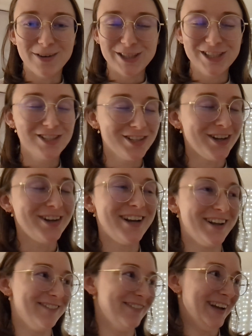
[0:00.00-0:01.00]
was so
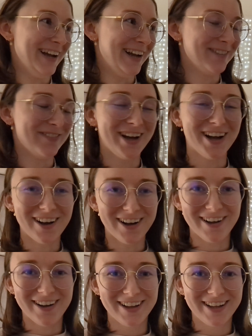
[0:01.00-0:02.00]
lovely. My
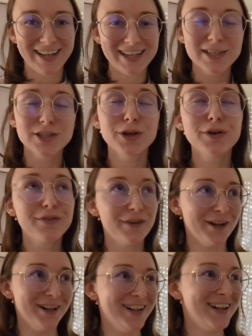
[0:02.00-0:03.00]
heart is so
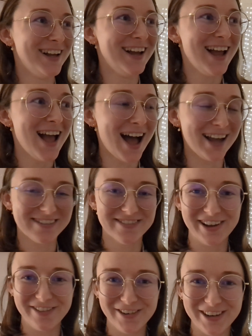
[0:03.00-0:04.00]
full. And
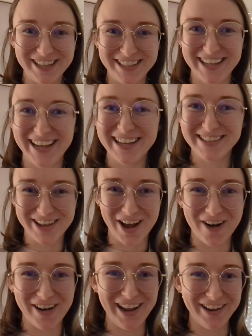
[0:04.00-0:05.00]
my voice is
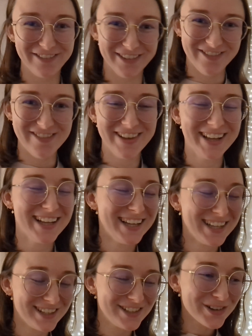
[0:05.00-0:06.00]
going from
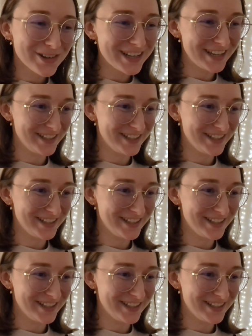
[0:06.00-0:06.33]
talking